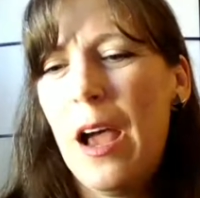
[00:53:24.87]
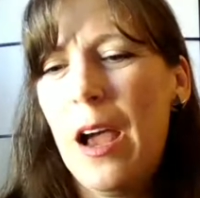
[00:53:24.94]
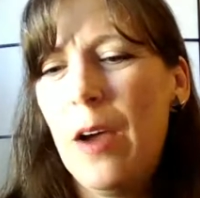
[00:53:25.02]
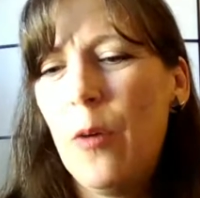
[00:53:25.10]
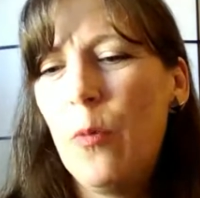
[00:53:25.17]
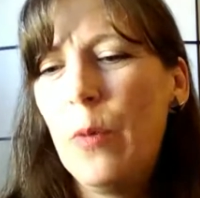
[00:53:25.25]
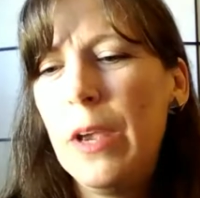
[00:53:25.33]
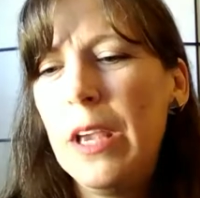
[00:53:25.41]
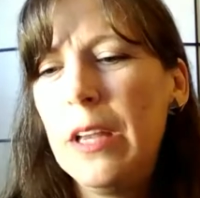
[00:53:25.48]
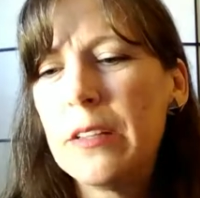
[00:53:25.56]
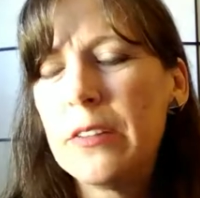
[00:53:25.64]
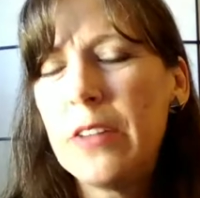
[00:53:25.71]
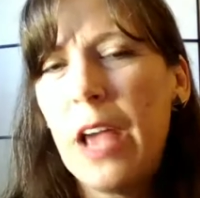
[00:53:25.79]
we
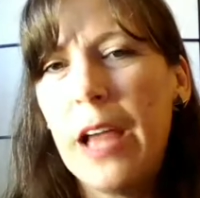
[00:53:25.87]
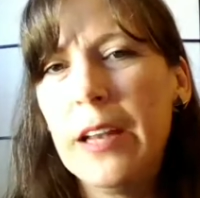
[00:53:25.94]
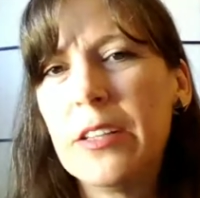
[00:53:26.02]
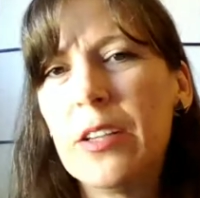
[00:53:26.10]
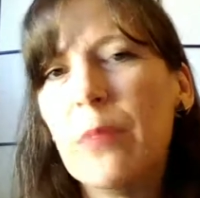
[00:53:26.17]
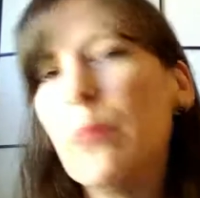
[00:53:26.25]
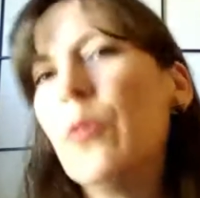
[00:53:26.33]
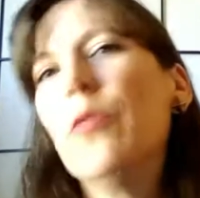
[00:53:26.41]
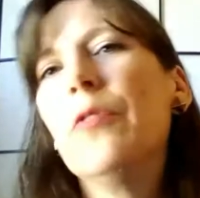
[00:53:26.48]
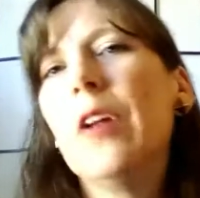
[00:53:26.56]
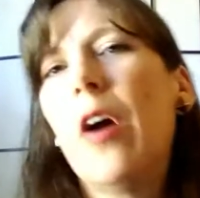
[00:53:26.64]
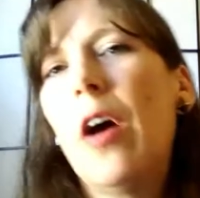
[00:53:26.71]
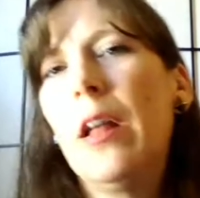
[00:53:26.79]
decided to move
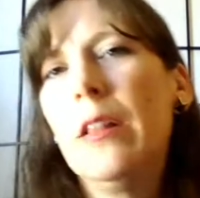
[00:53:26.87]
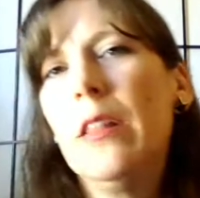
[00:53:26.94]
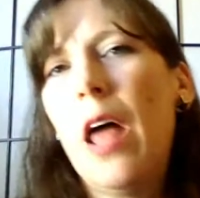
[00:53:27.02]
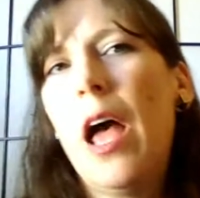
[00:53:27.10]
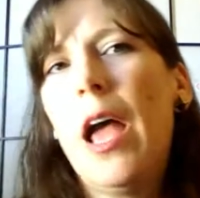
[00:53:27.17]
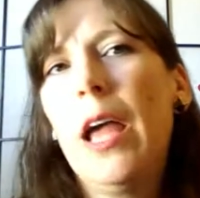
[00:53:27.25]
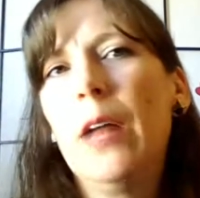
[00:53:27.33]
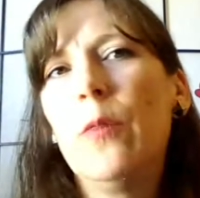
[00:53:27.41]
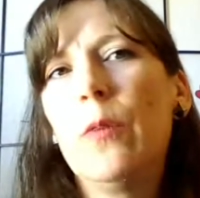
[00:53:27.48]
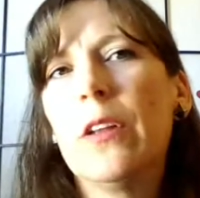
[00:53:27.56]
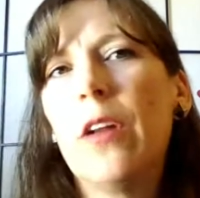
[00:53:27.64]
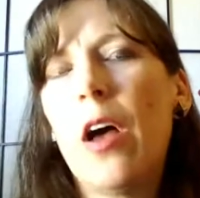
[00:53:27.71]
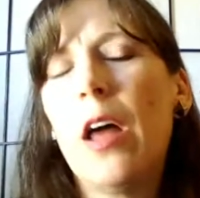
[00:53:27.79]
it online with
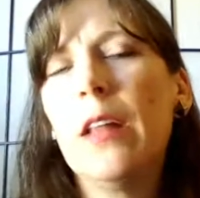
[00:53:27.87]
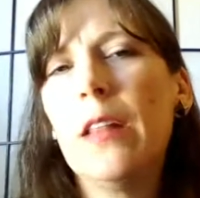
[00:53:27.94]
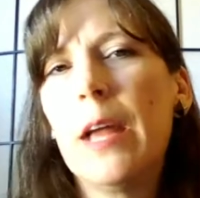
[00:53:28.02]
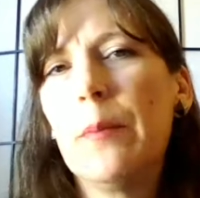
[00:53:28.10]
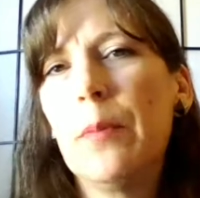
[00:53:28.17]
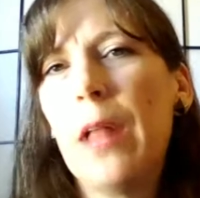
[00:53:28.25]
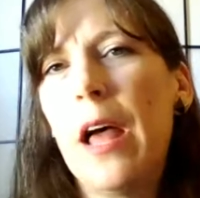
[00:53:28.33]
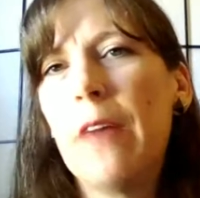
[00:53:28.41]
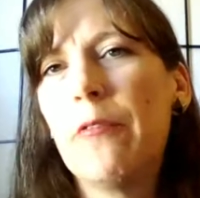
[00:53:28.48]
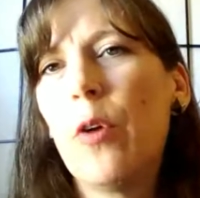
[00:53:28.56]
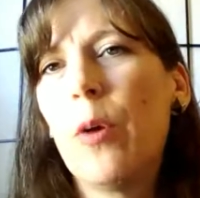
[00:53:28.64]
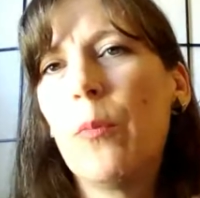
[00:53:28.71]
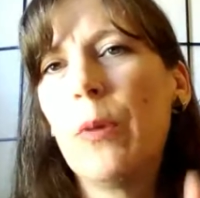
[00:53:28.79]
an online
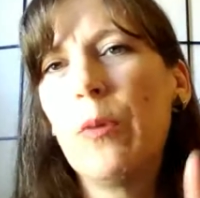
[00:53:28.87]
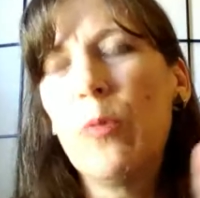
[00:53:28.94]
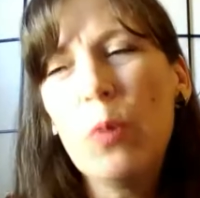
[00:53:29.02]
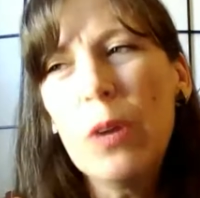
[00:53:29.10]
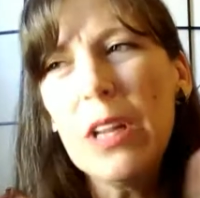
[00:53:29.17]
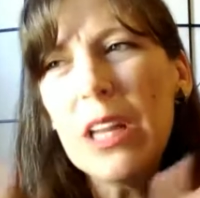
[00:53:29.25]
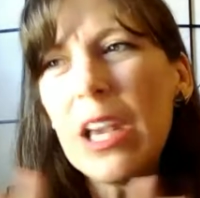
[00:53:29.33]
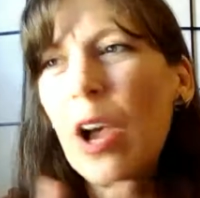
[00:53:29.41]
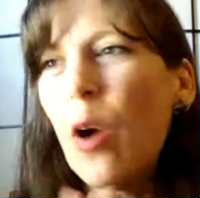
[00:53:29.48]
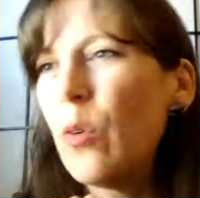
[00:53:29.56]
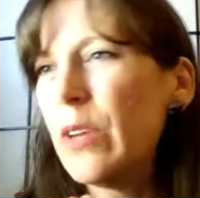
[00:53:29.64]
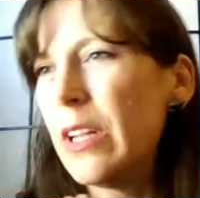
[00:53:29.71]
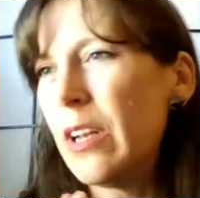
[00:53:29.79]
platform. We really
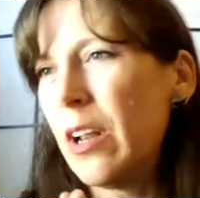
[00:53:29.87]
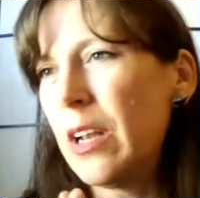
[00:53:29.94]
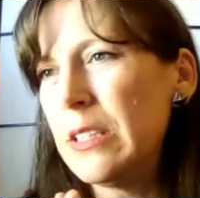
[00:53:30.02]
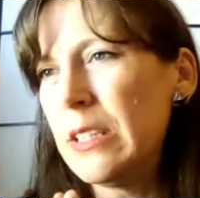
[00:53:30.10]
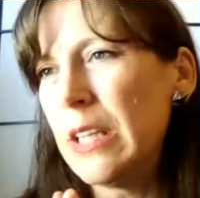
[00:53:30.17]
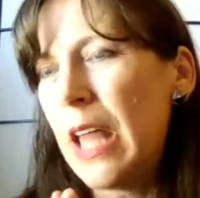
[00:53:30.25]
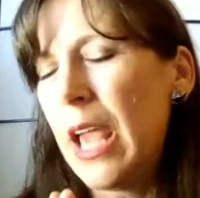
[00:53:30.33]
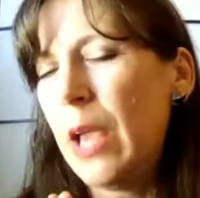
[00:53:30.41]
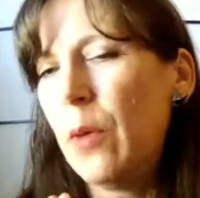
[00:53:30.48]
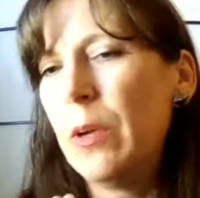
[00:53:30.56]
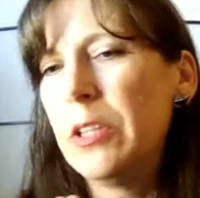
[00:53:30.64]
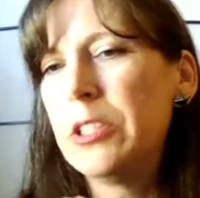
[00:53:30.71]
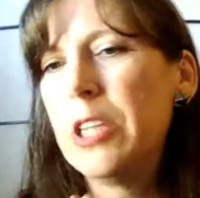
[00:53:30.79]
honed in on his
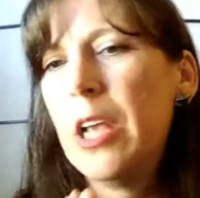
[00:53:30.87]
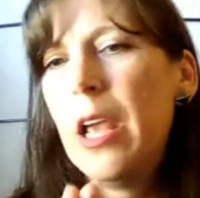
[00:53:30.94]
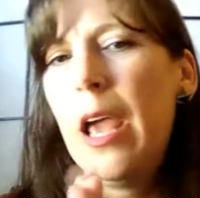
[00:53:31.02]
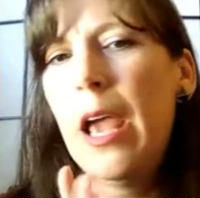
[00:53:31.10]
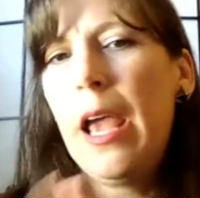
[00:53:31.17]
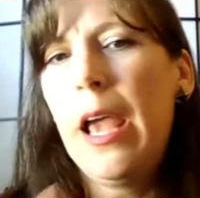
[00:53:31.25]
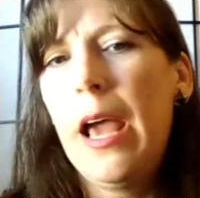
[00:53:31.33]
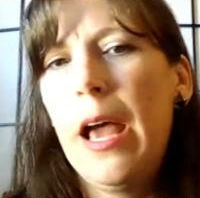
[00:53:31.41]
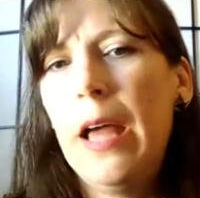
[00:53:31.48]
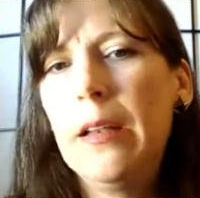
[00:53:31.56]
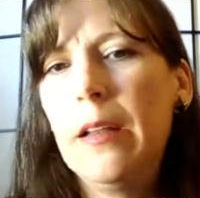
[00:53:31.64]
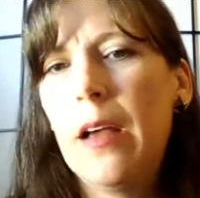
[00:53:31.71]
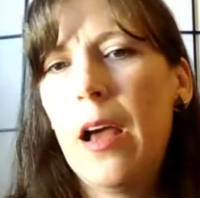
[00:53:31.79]
language,
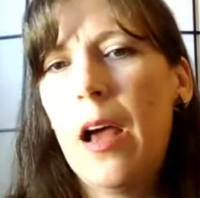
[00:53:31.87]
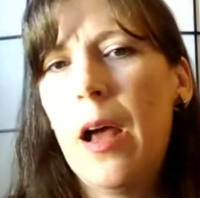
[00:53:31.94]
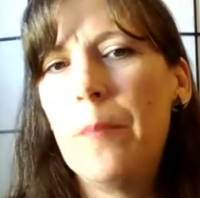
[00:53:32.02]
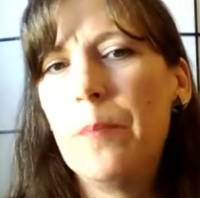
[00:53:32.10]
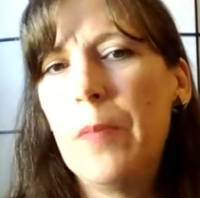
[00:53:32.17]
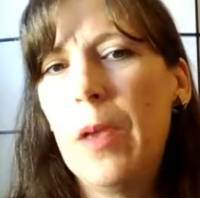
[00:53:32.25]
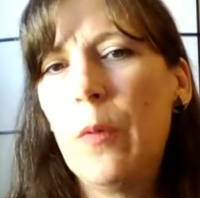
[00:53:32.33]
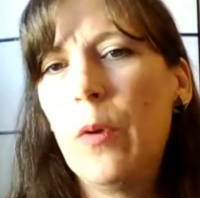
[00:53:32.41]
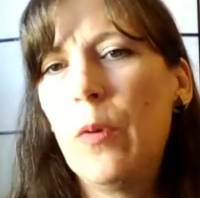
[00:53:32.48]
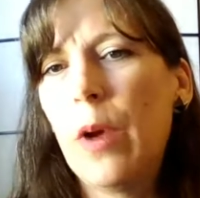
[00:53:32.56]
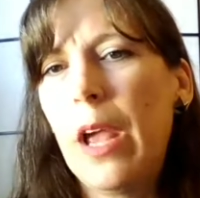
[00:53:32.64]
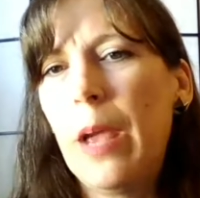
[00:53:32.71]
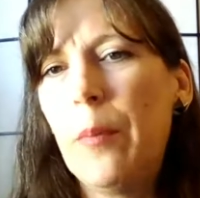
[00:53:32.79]
and we
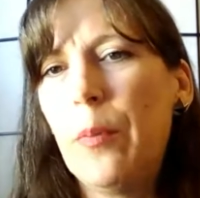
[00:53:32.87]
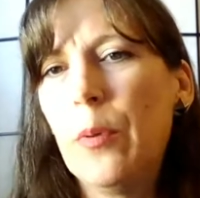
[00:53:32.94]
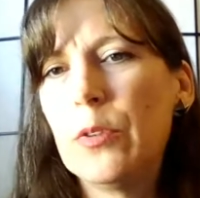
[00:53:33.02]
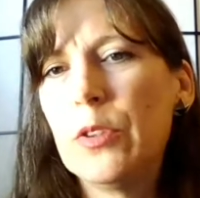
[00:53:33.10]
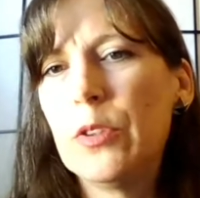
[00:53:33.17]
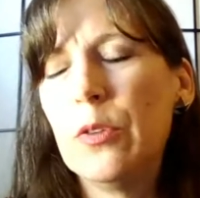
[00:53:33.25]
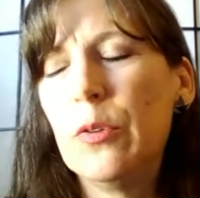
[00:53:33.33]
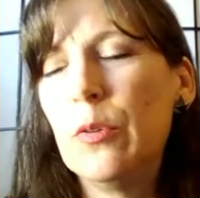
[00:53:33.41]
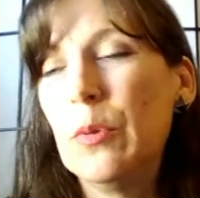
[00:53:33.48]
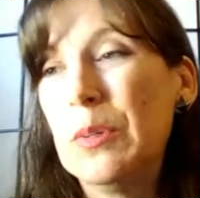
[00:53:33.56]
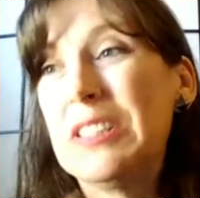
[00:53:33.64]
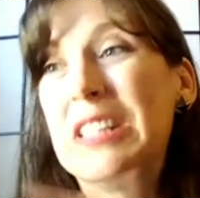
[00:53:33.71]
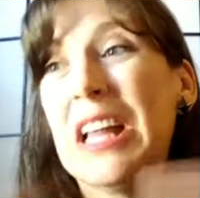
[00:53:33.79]
were able to
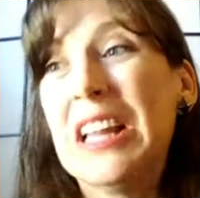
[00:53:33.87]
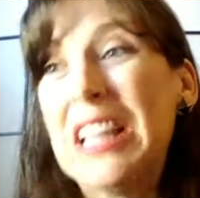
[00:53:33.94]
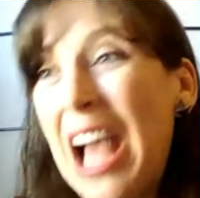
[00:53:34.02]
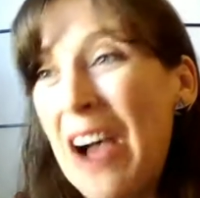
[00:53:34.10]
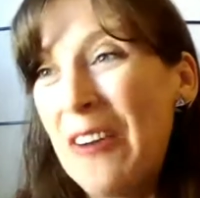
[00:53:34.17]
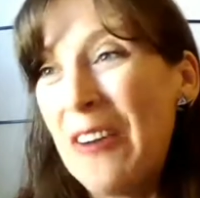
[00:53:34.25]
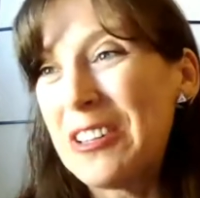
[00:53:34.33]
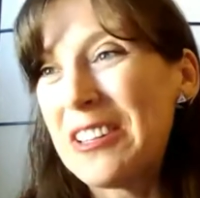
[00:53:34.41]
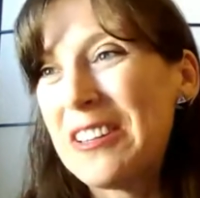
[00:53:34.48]
sell it out,